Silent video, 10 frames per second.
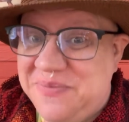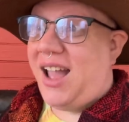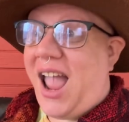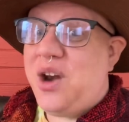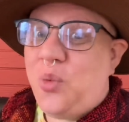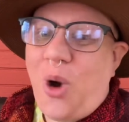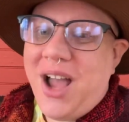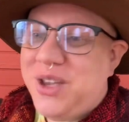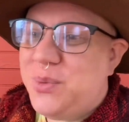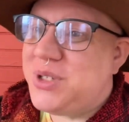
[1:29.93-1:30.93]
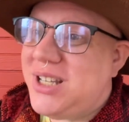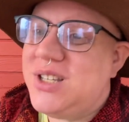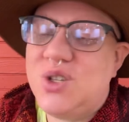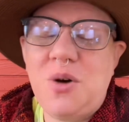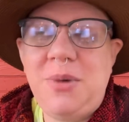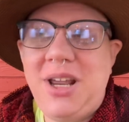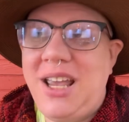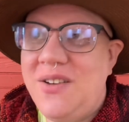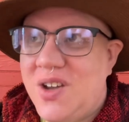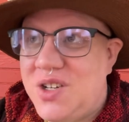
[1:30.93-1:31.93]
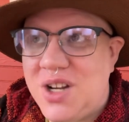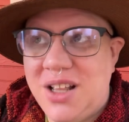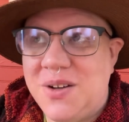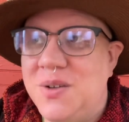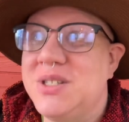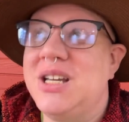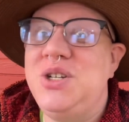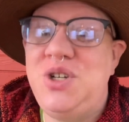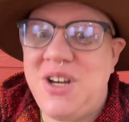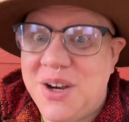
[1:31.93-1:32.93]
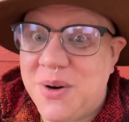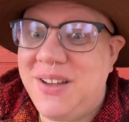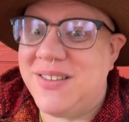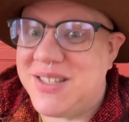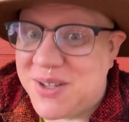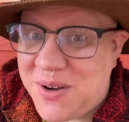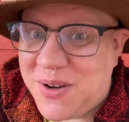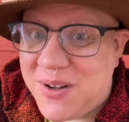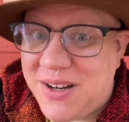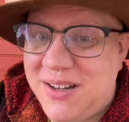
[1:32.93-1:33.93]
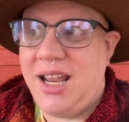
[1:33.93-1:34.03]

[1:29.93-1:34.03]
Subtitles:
and why you will see so many evangelicals cheering this on.